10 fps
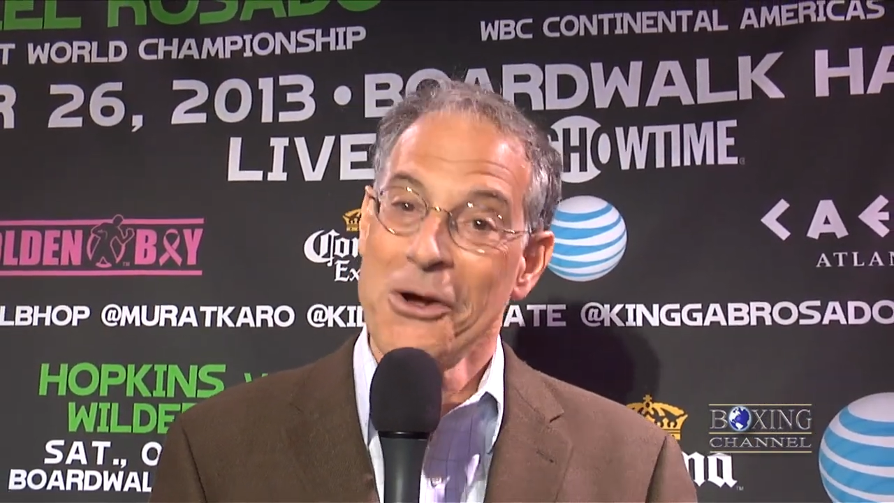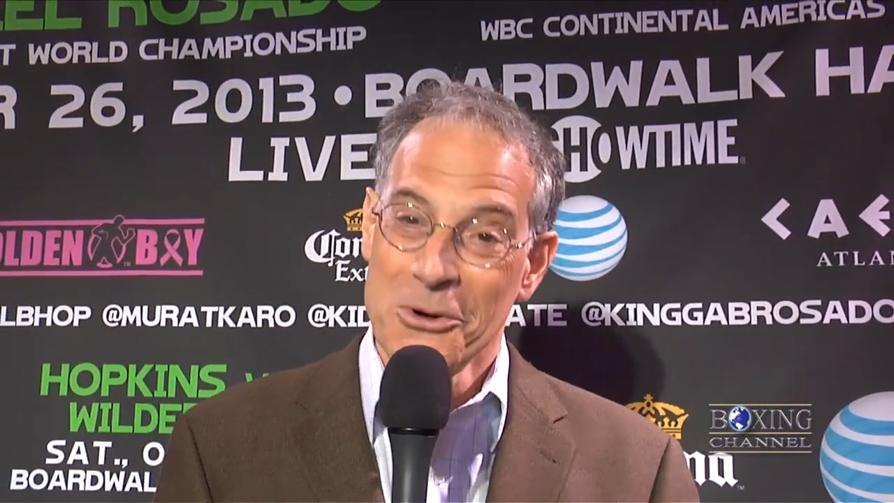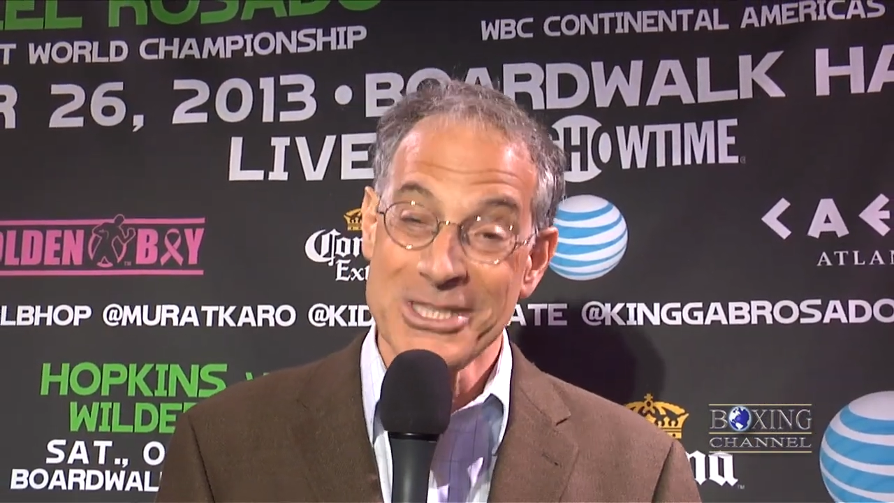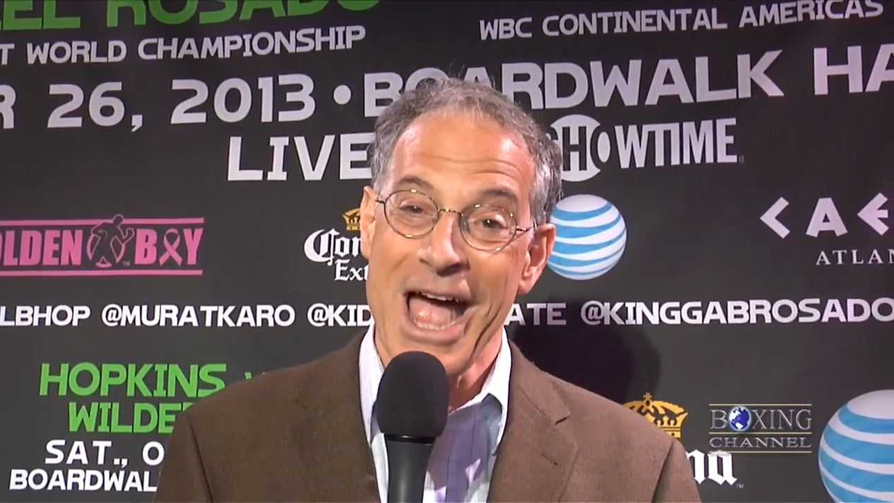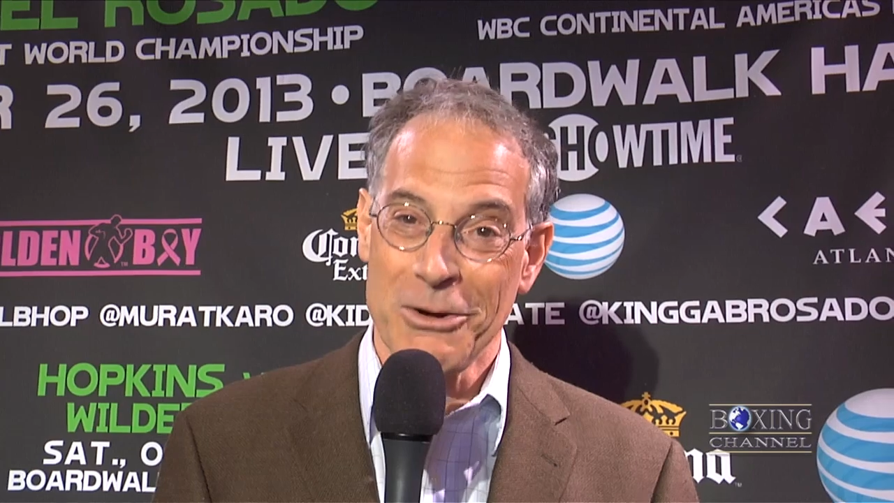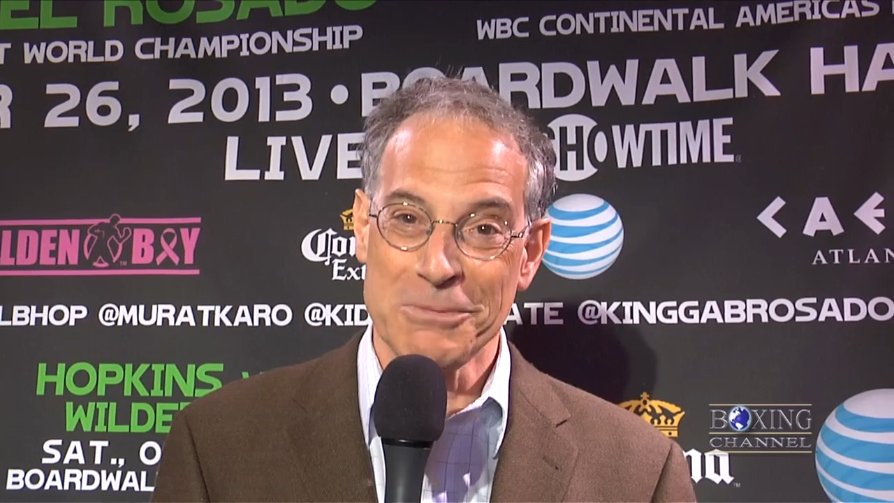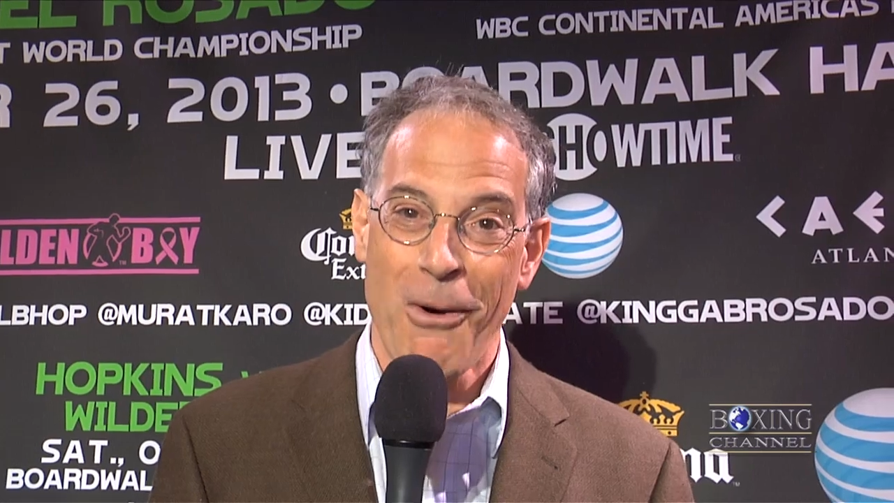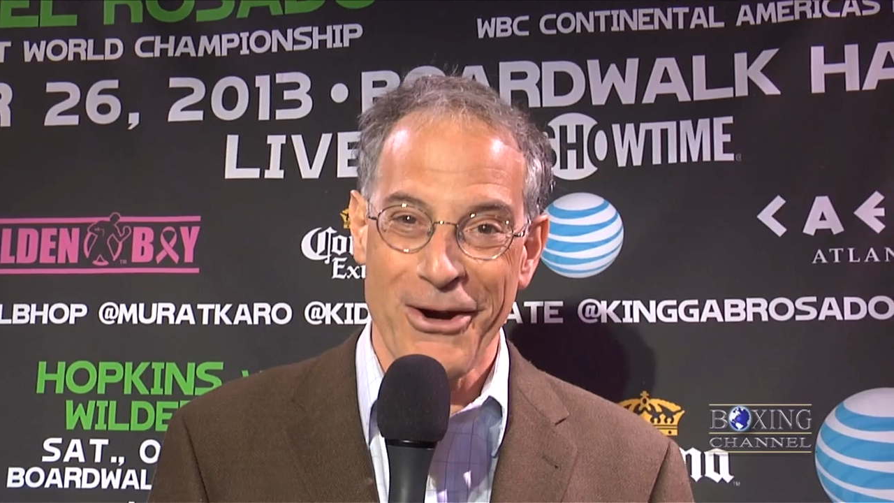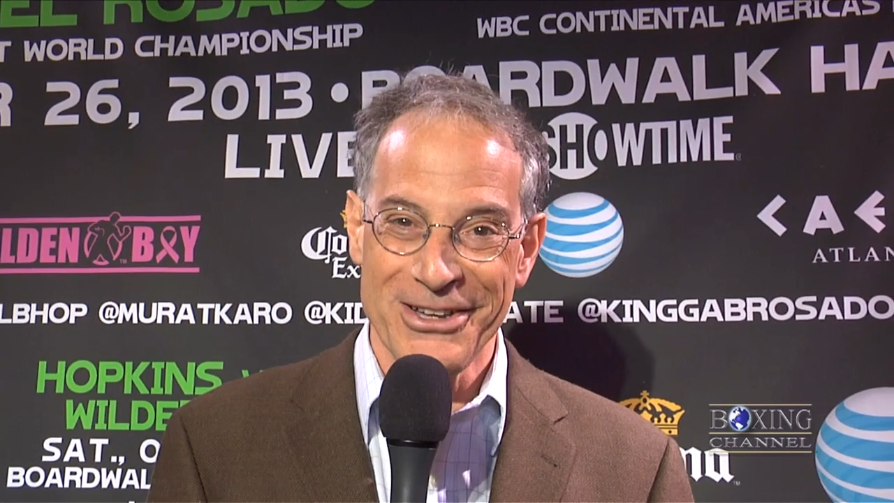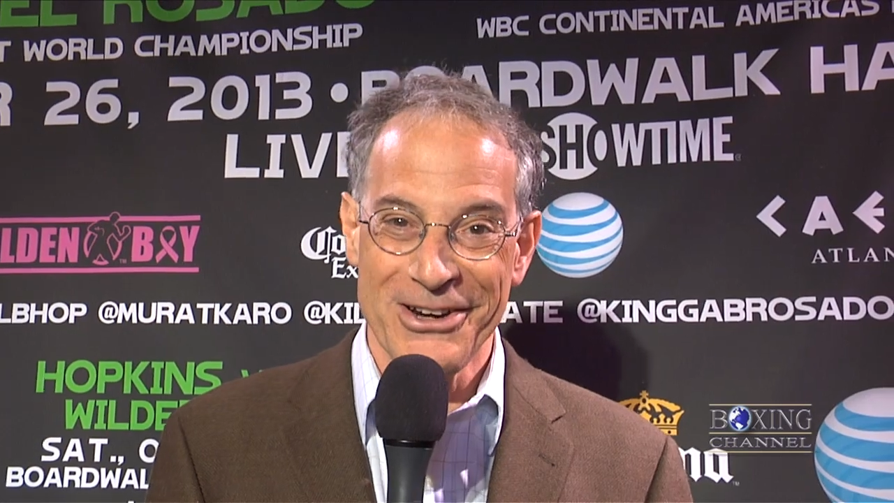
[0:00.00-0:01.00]
who's now his
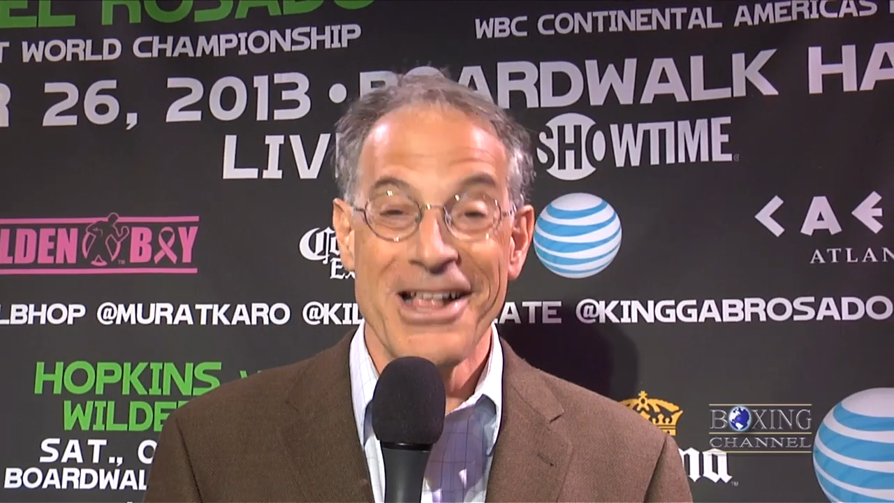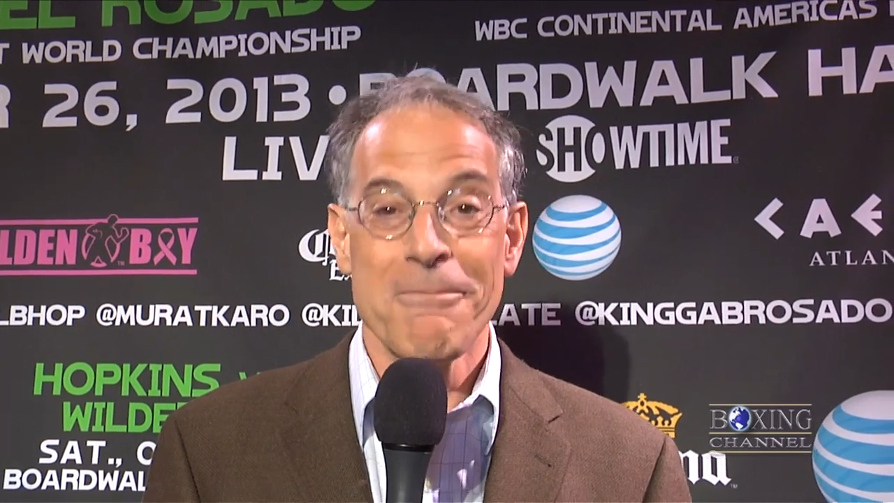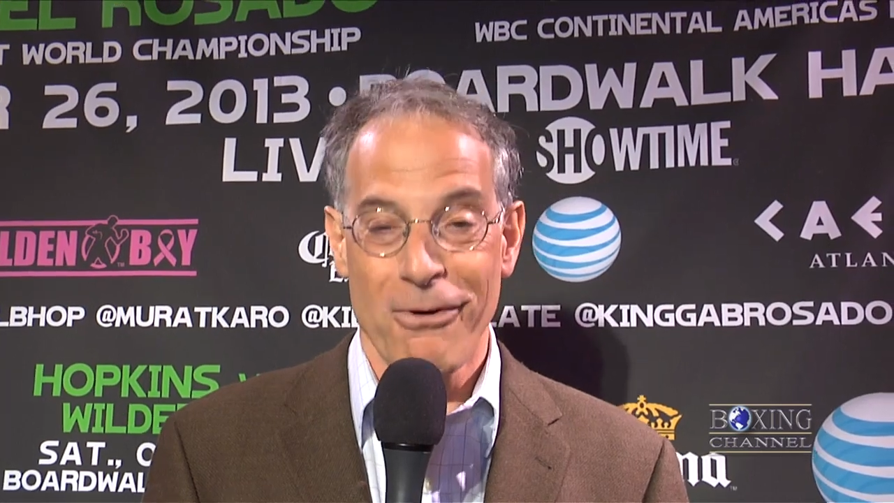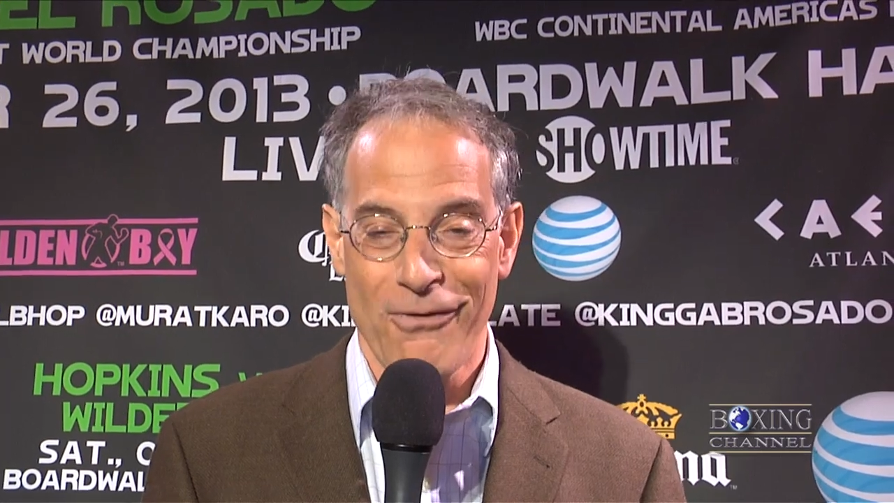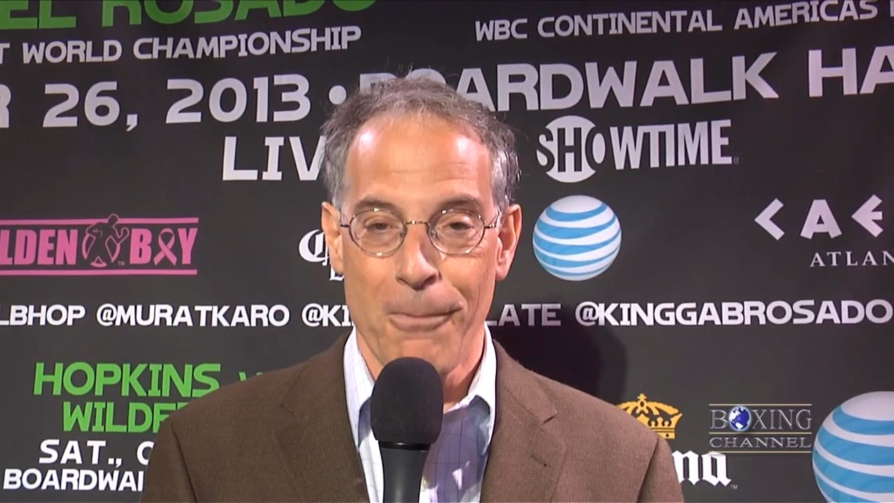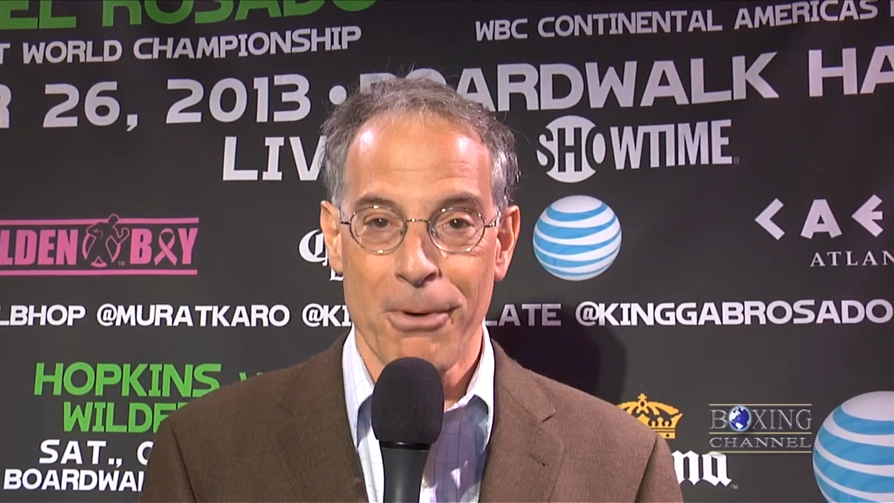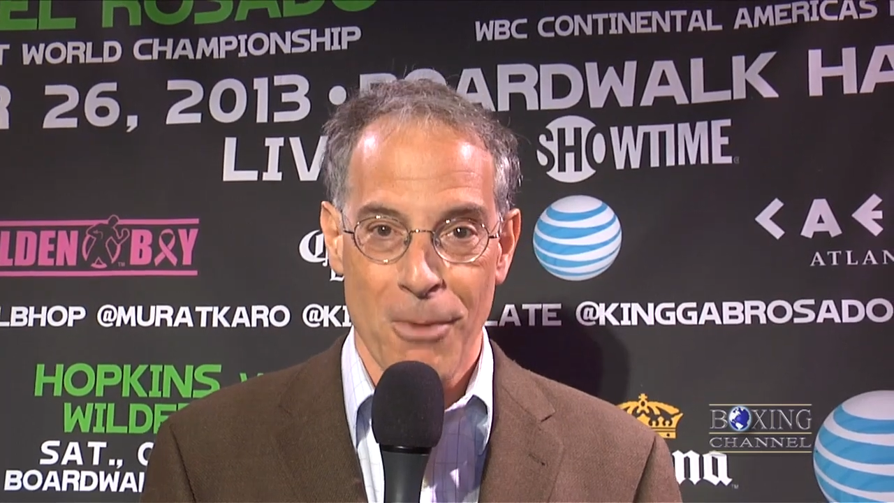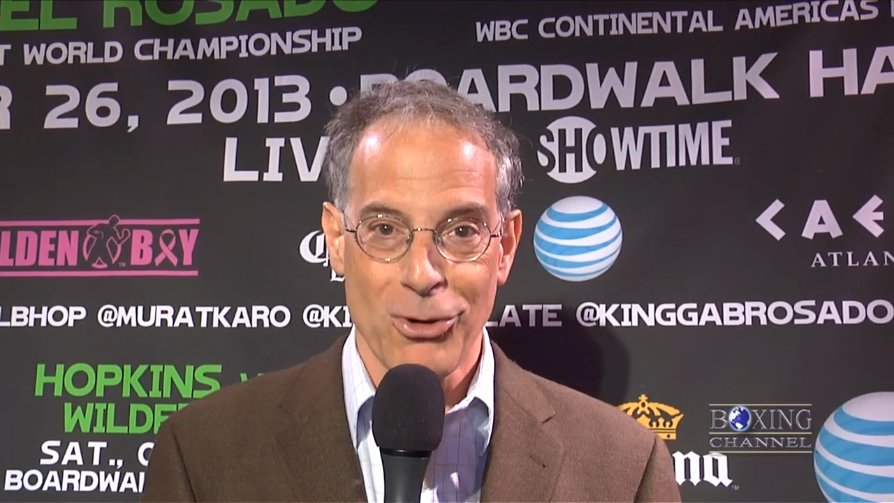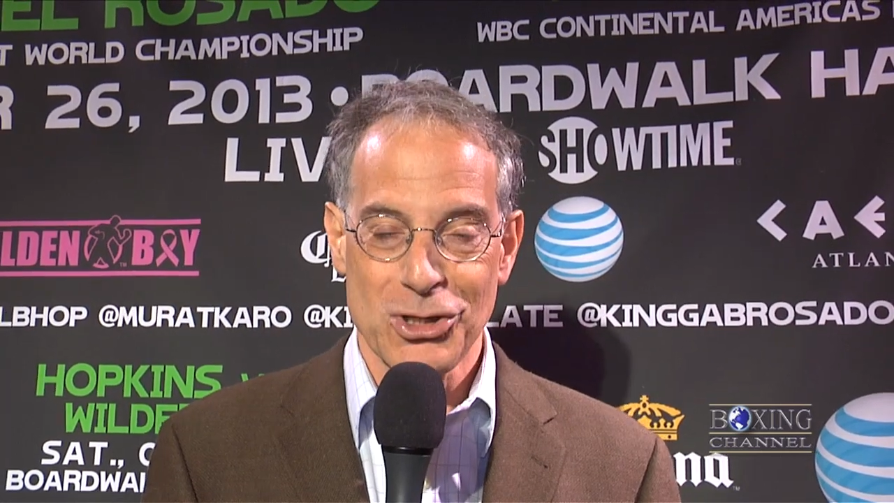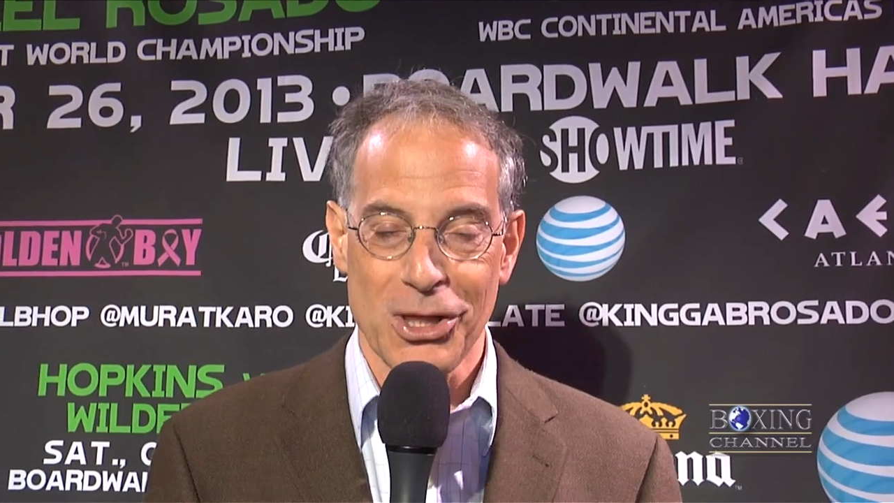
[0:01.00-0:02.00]
partner
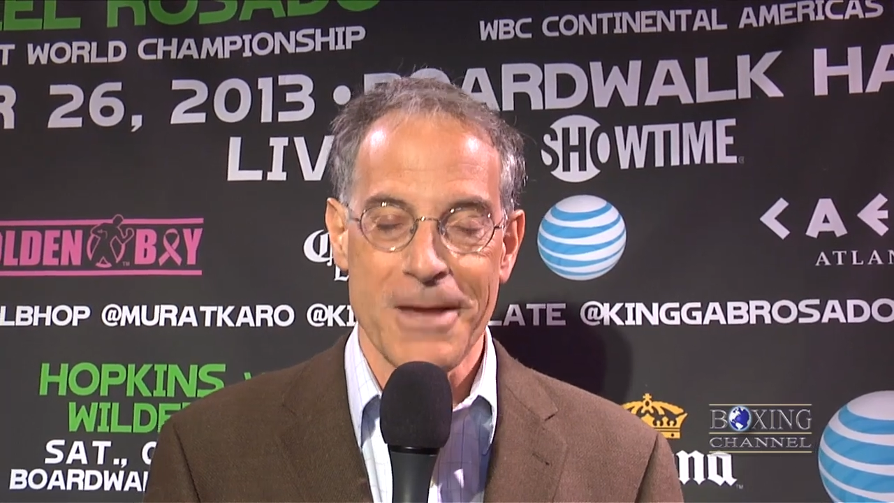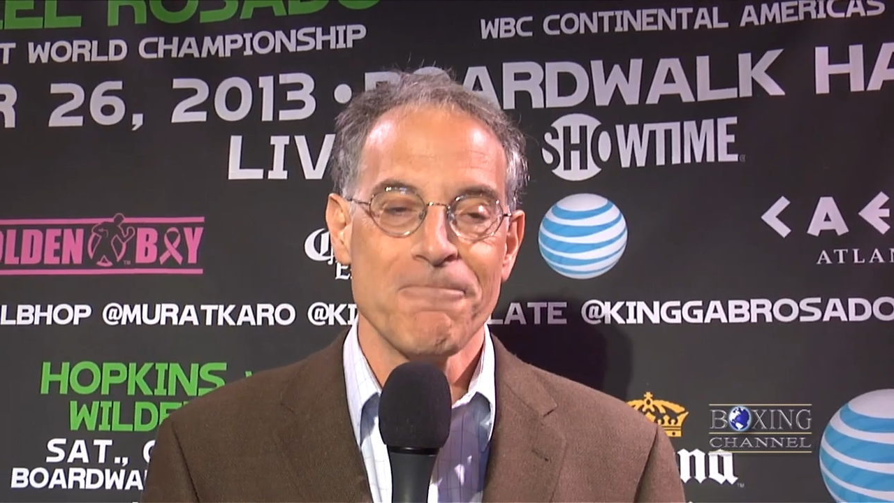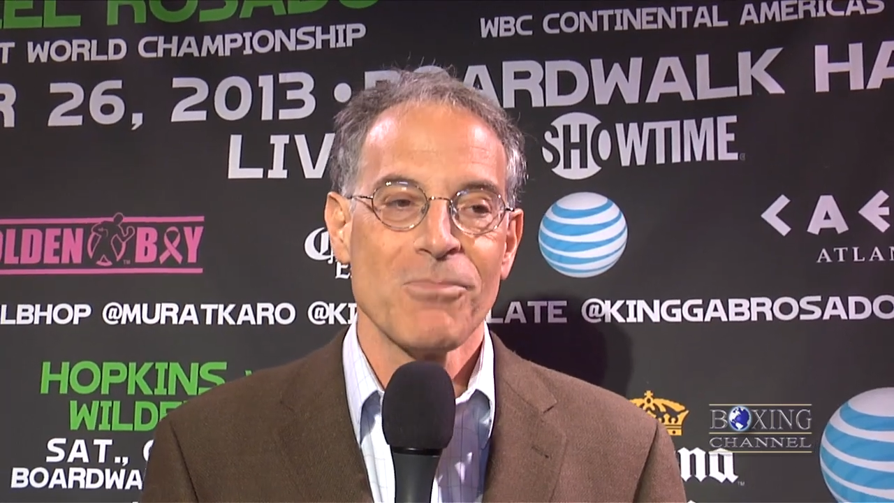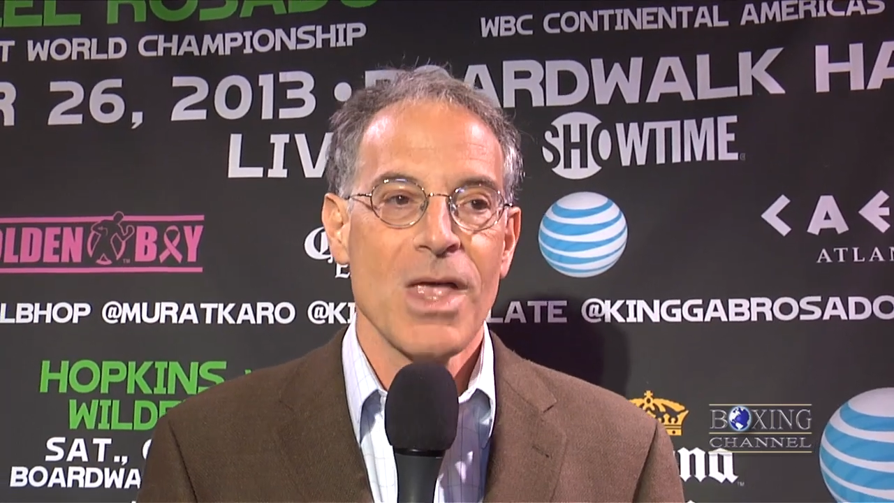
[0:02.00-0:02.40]
promotionally.